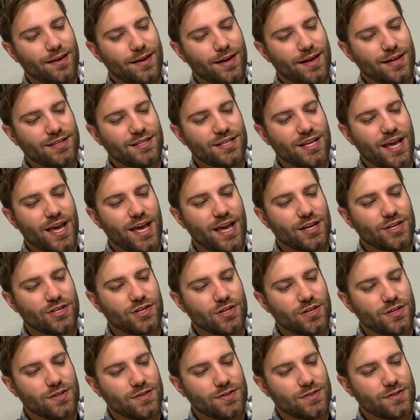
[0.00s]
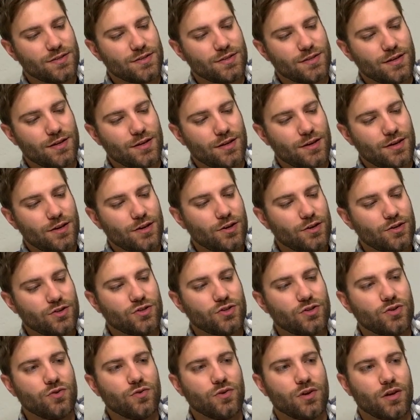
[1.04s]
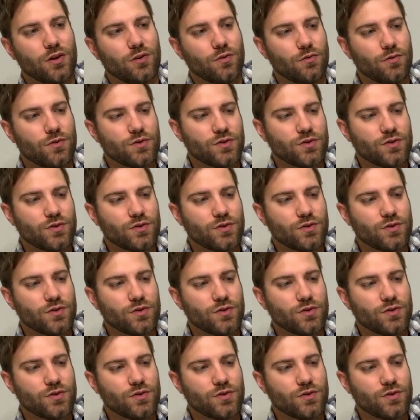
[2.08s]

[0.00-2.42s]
attaches to you.